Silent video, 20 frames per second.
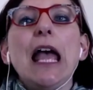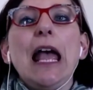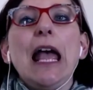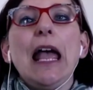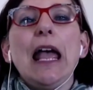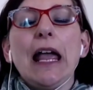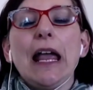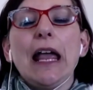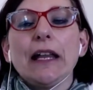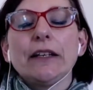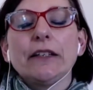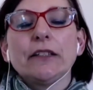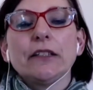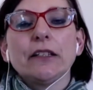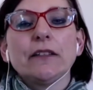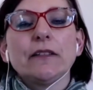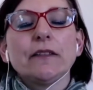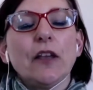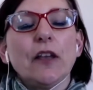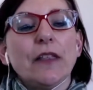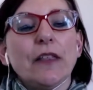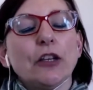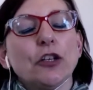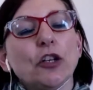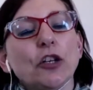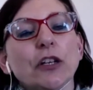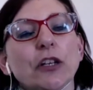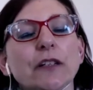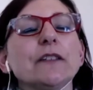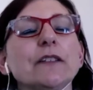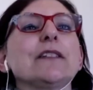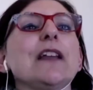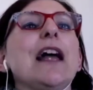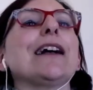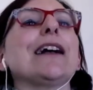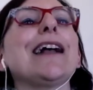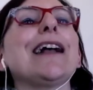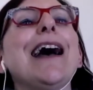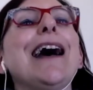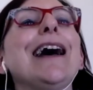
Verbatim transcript: and so that you can start